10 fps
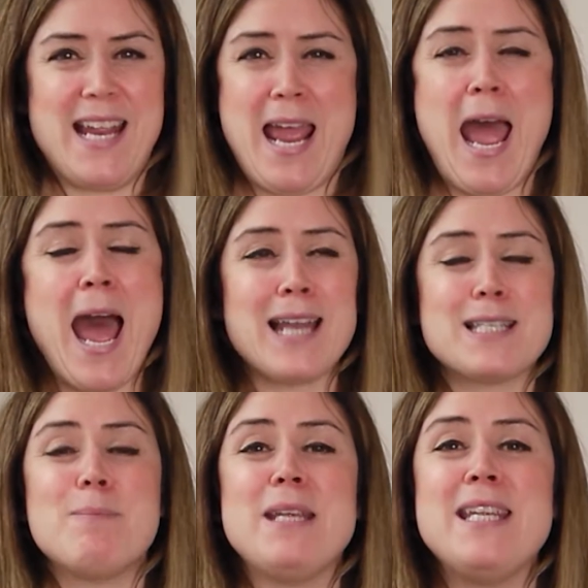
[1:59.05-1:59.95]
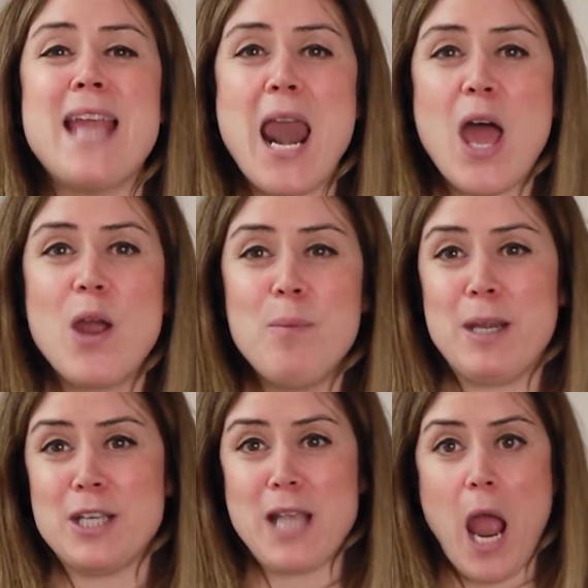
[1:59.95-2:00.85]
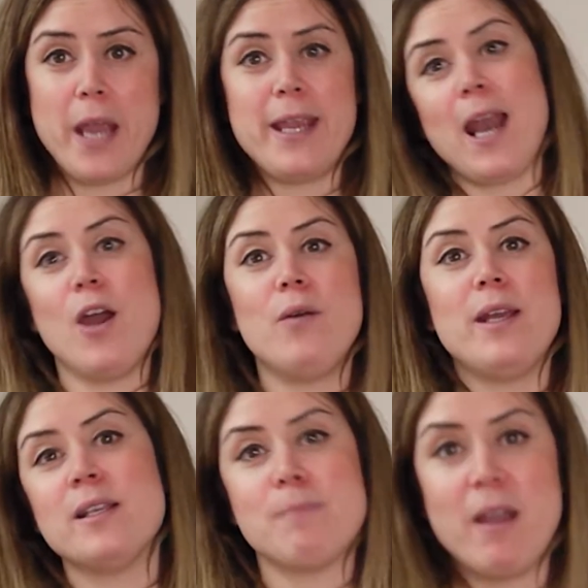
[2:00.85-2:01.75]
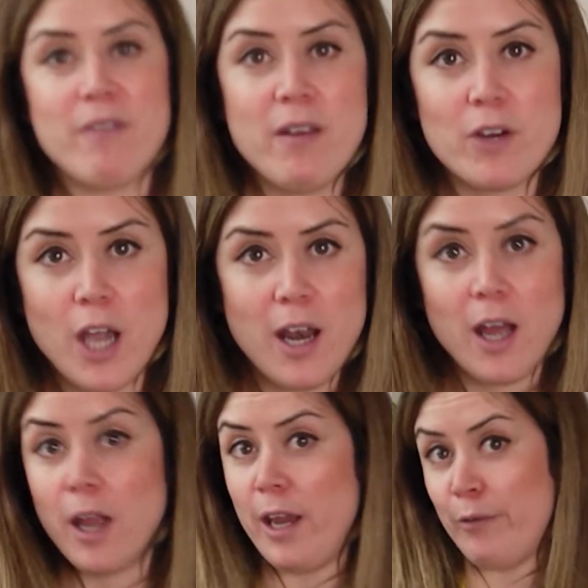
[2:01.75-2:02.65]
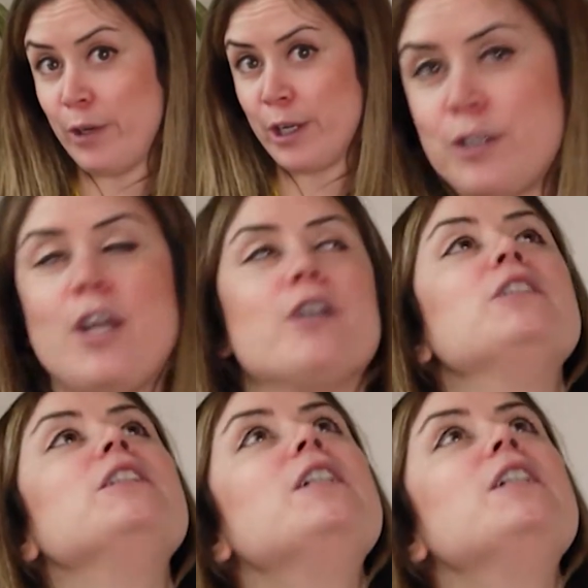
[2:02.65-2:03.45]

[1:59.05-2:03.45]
It had to be yellow because yellow is my favourite colour, if you know.